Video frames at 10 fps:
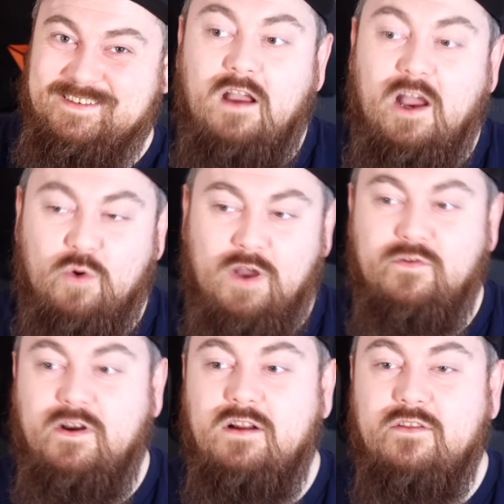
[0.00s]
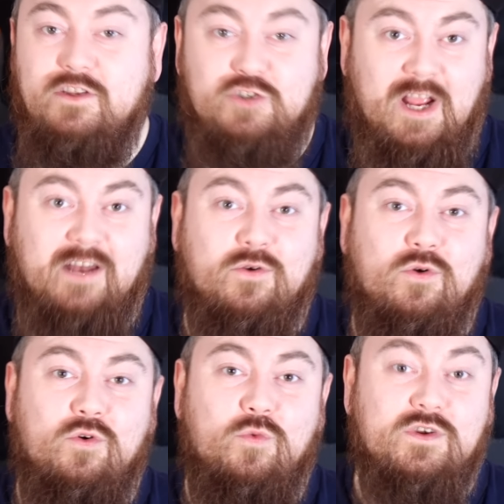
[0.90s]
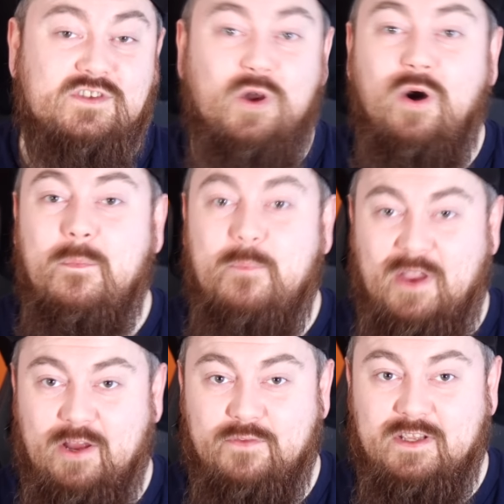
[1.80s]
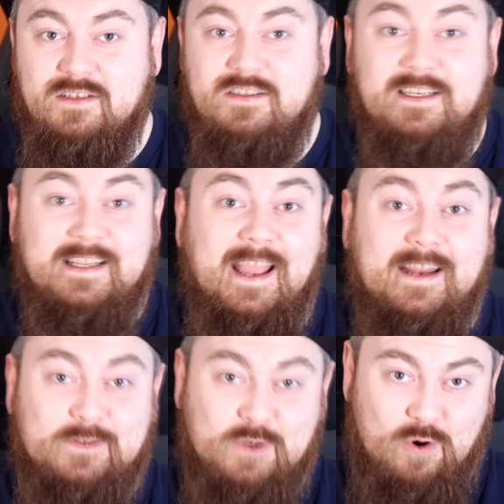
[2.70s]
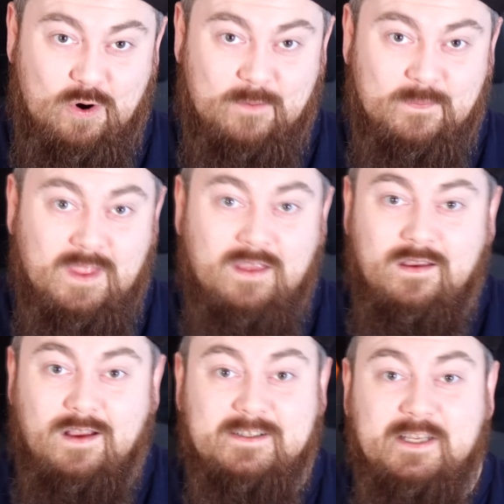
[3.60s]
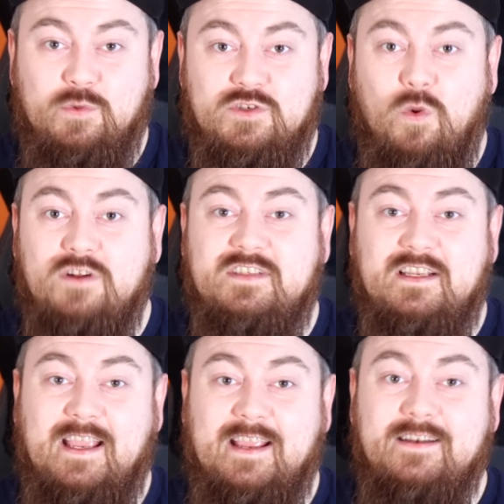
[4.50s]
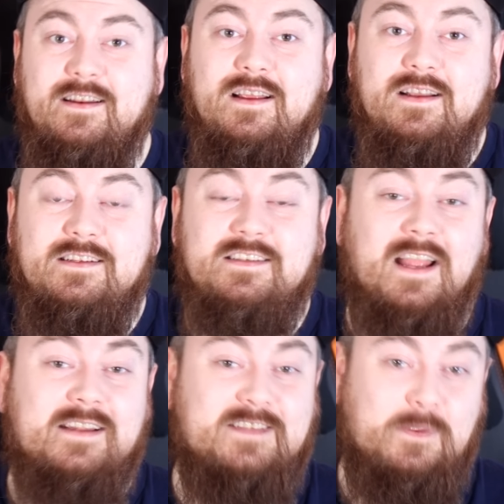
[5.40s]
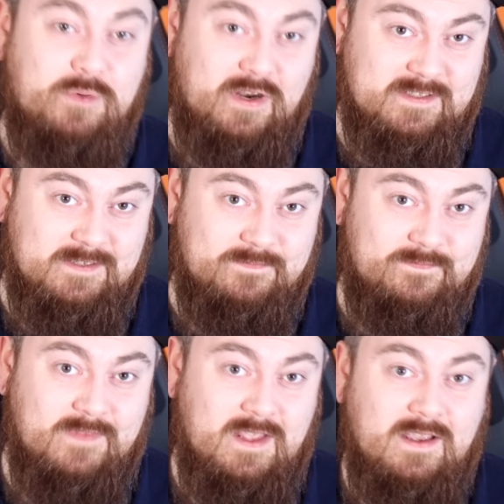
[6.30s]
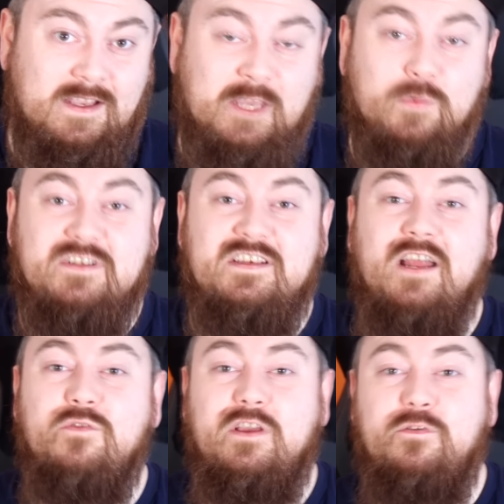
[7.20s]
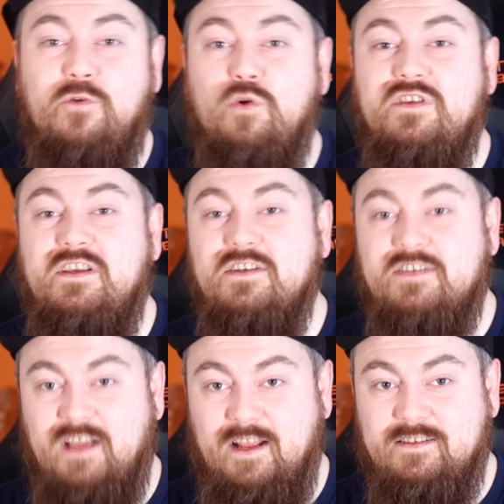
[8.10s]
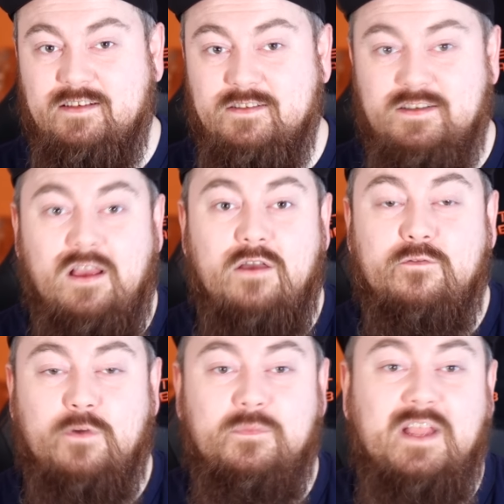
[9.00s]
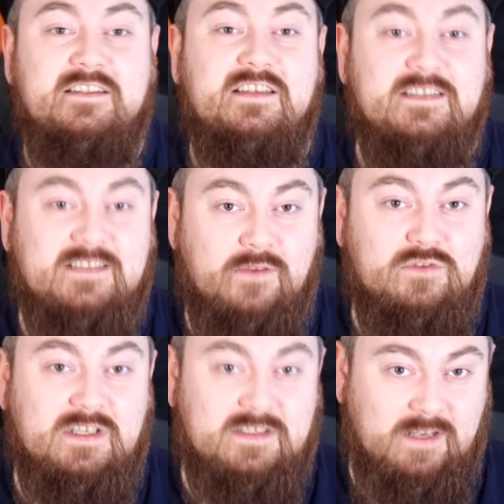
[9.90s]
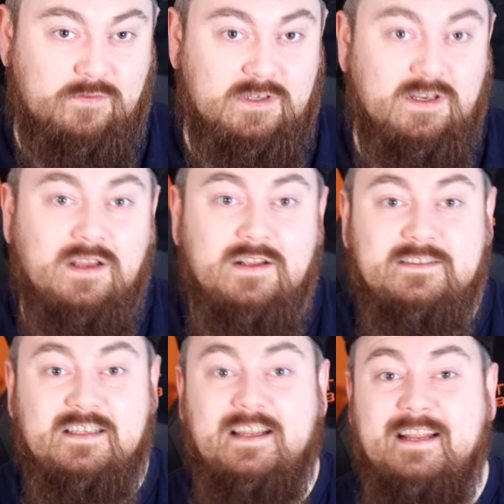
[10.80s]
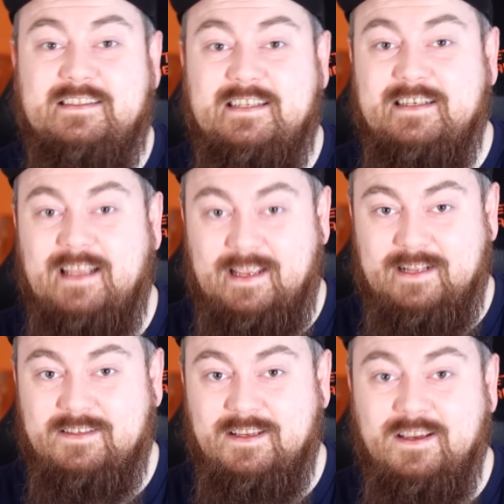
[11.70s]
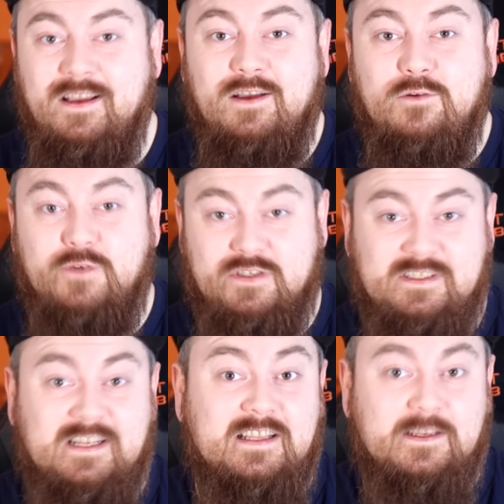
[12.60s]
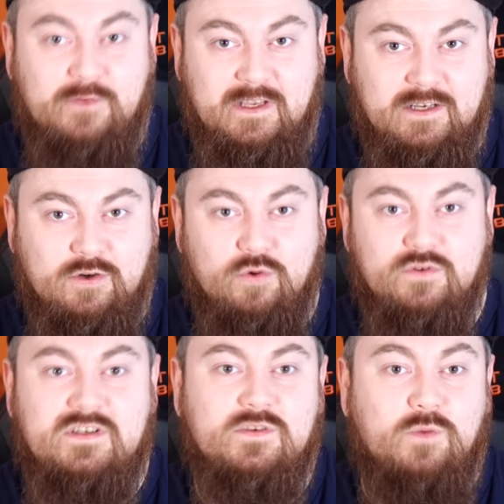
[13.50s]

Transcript: However, the general was not impervious to getting caught, and he was once again sent to prison. He would serve a four year sentence from 1977 to 1980 for stealing vehicles